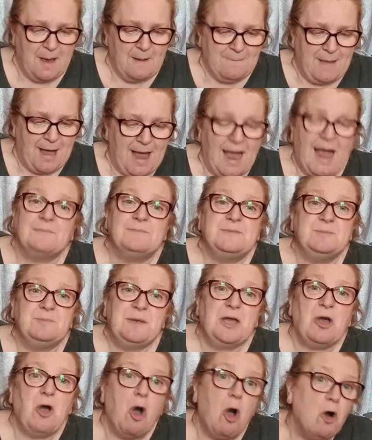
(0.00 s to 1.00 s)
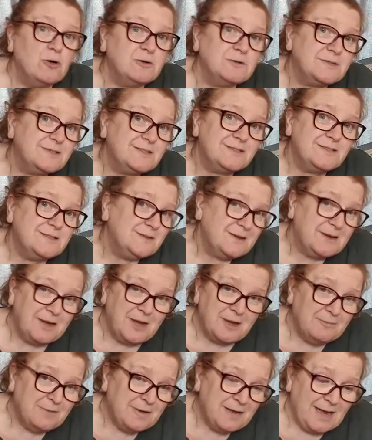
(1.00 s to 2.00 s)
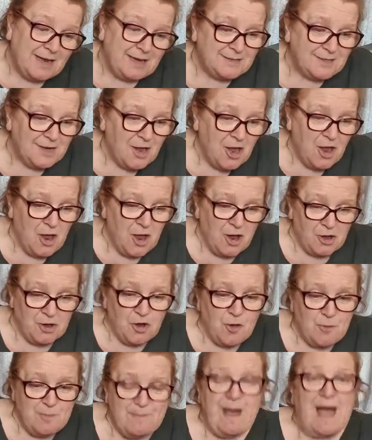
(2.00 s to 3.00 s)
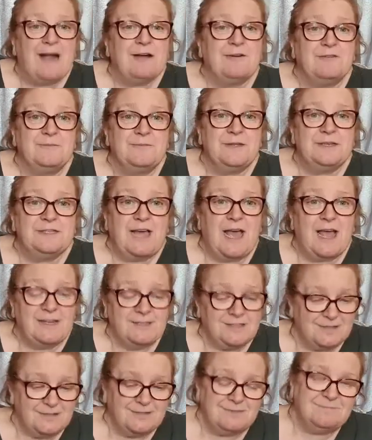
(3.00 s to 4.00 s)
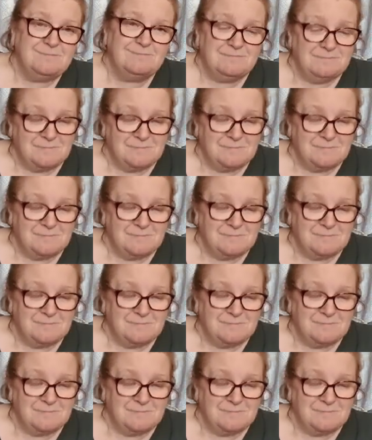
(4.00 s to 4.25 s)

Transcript: Perhaps because, you know, he'd come back from the dead and